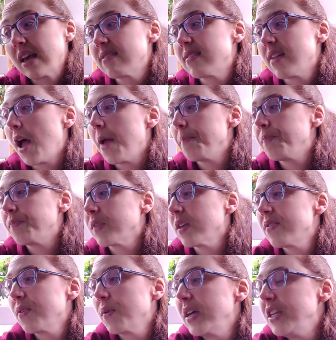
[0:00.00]
next time.
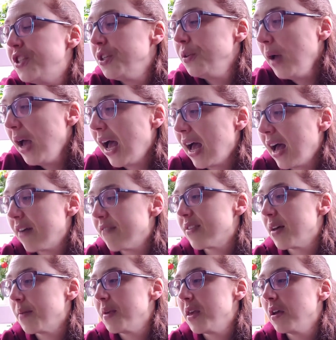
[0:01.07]
So I do have
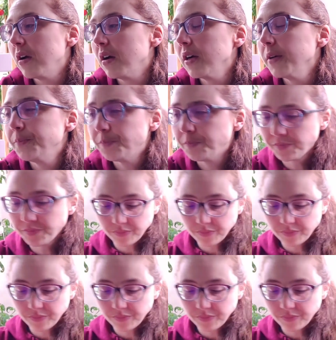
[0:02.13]
them here.